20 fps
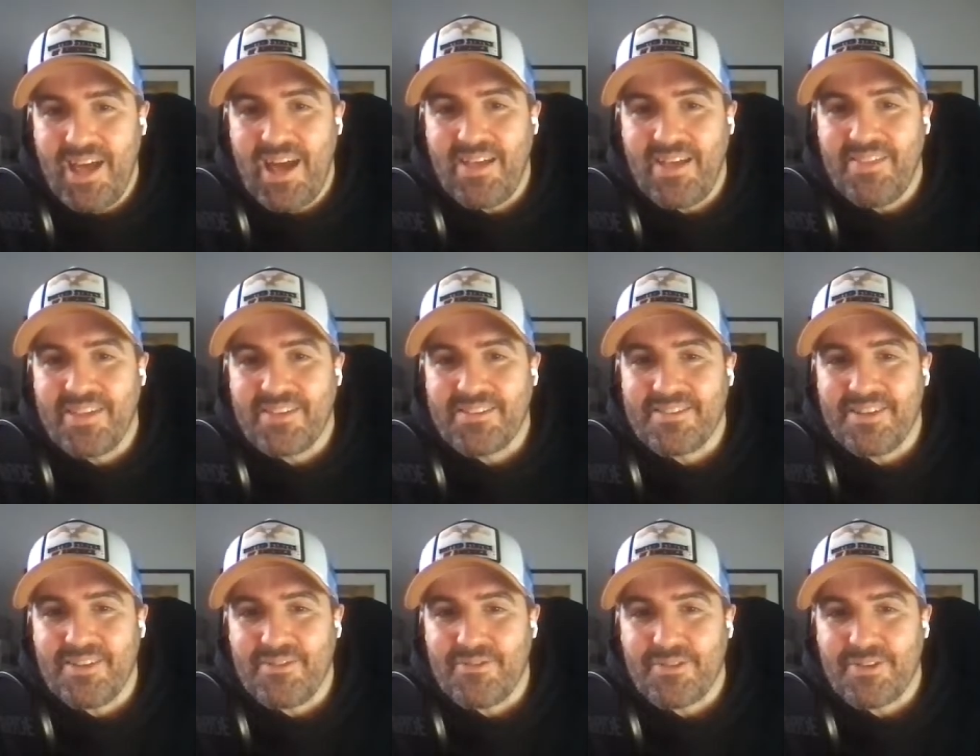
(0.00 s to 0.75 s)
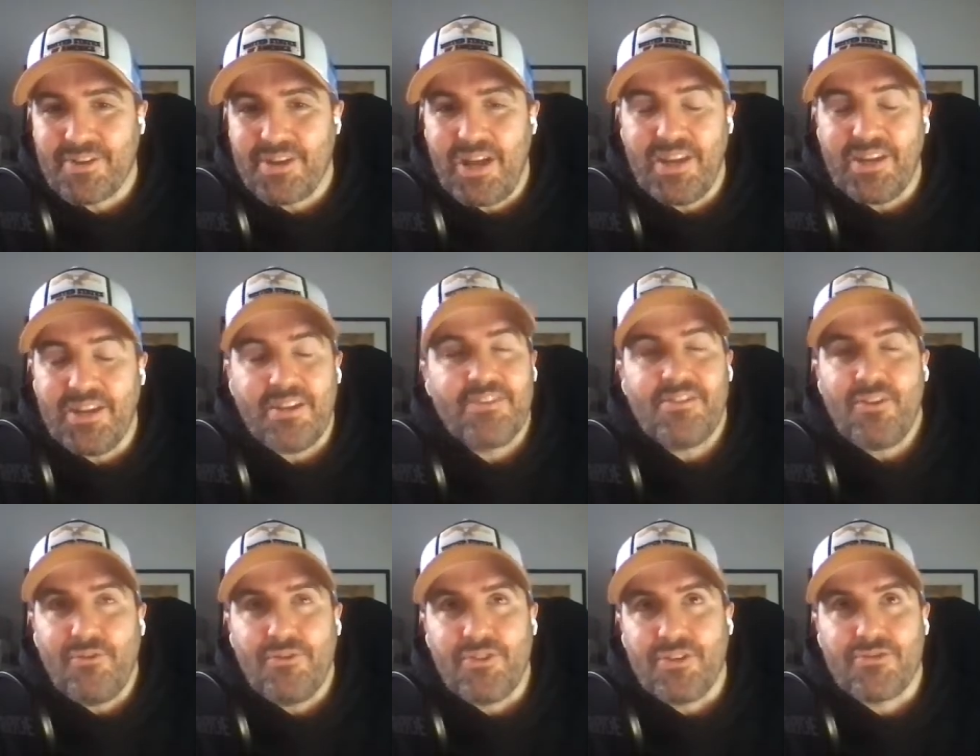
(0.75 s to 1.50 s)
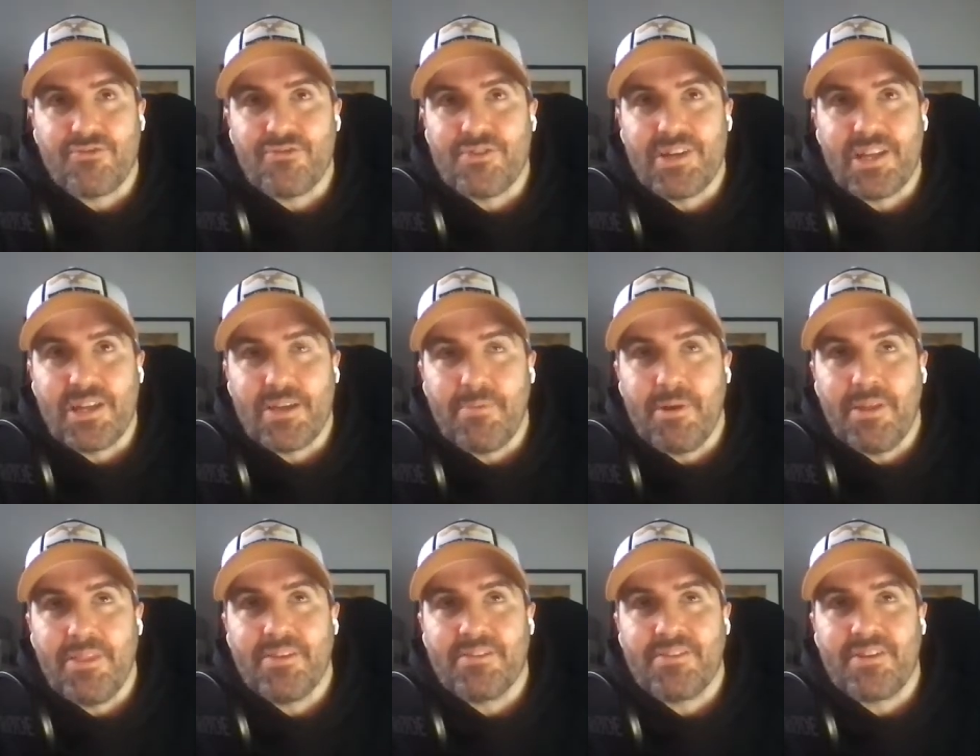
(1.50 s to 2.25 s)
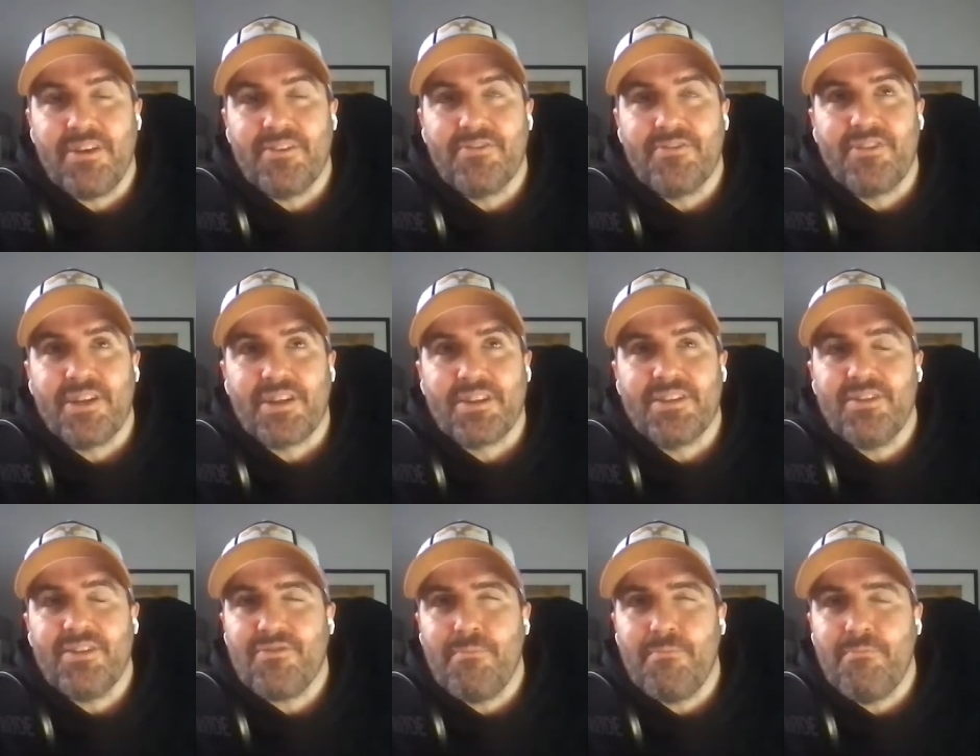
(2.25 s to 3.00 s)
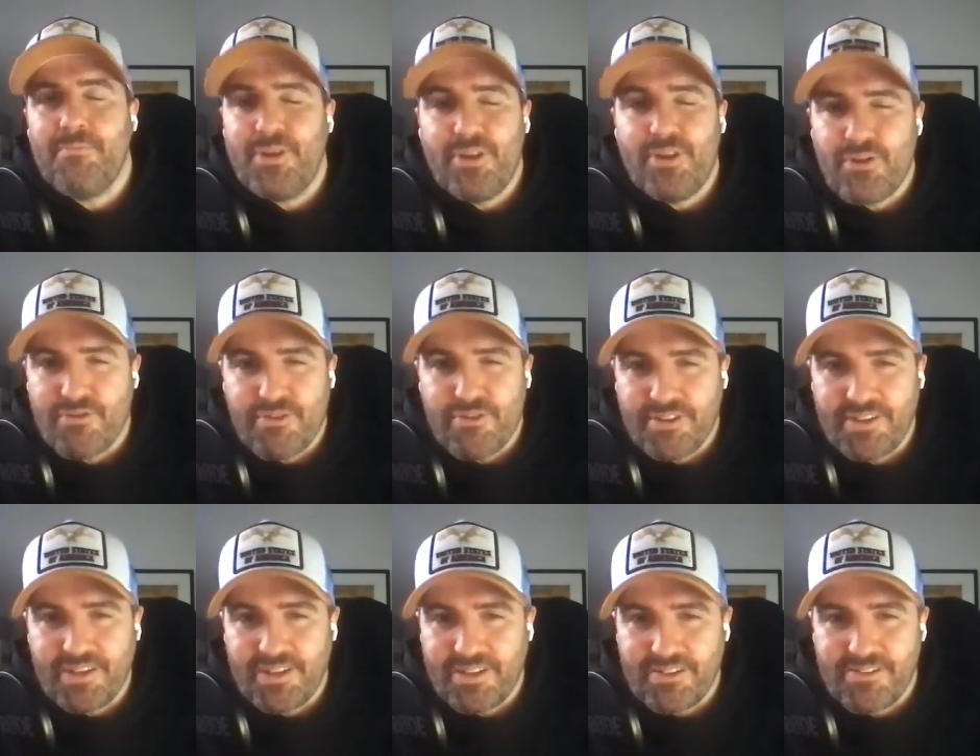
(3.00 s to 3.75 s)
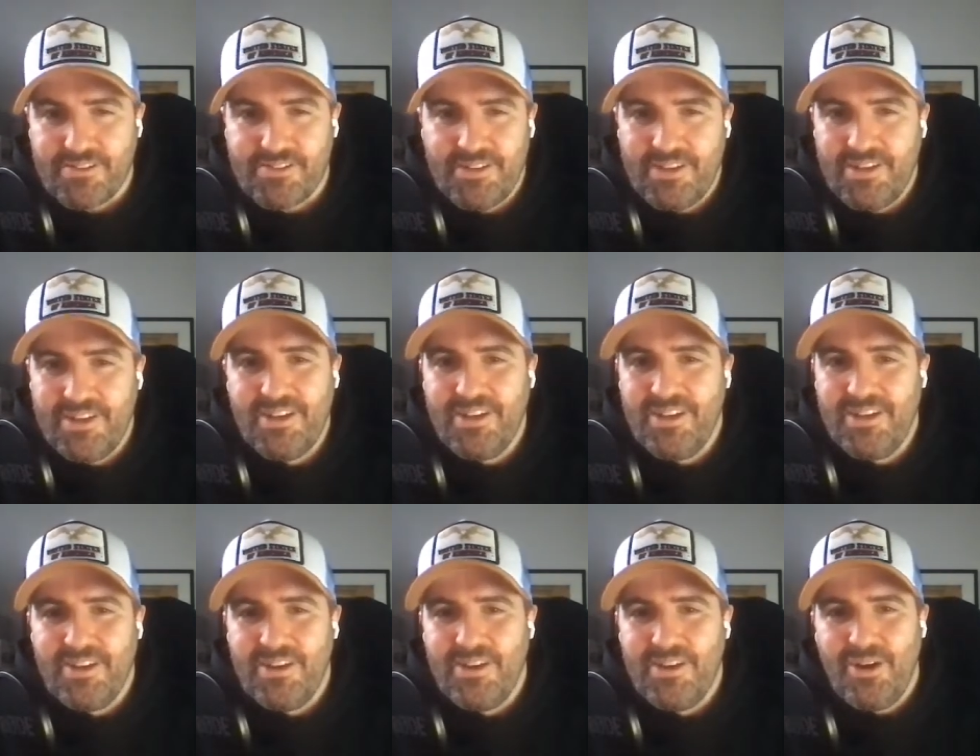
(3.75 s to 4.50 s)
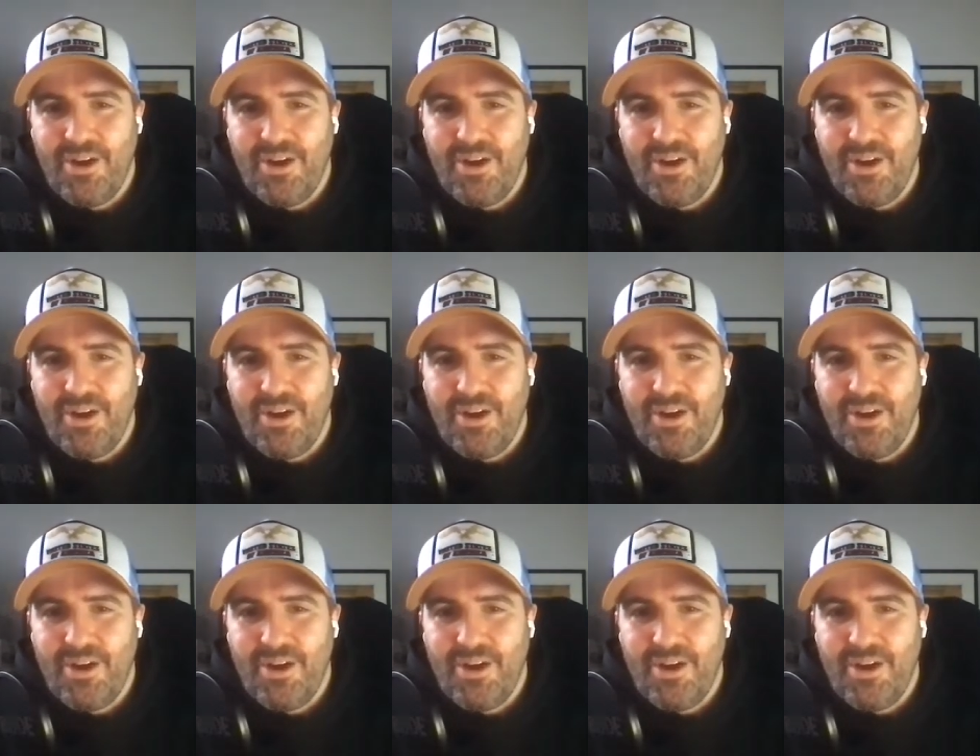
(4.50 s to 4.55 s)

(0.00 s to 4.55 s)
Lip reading: in that there's different, and it's obvious really, but there's kind of like different purities.